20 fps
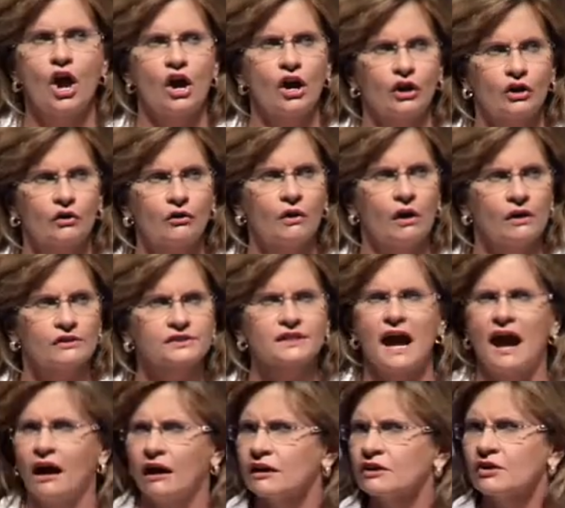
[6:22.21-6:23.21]
across
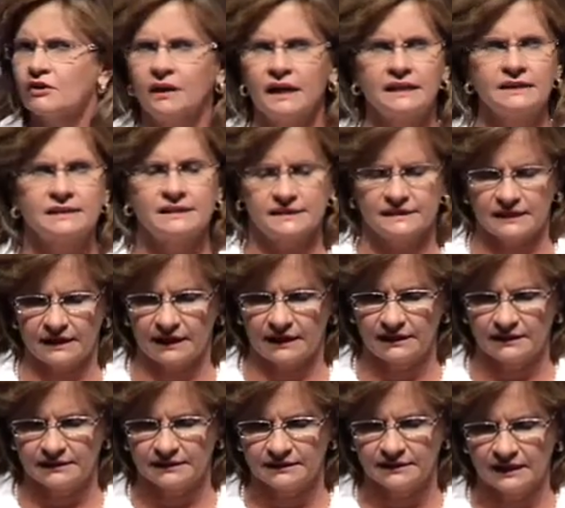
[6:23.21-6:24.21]
our great
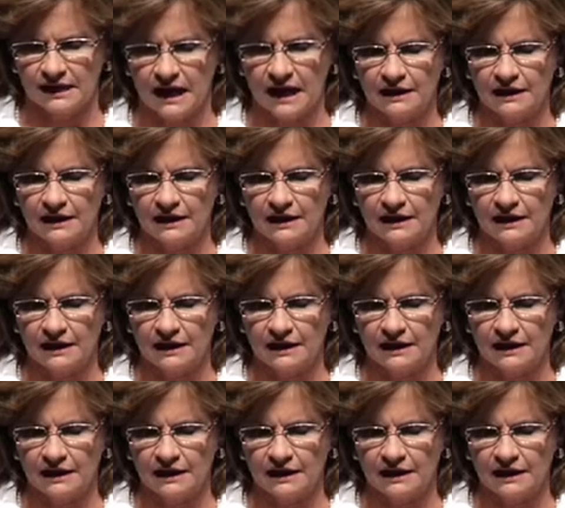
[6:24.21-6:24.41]
state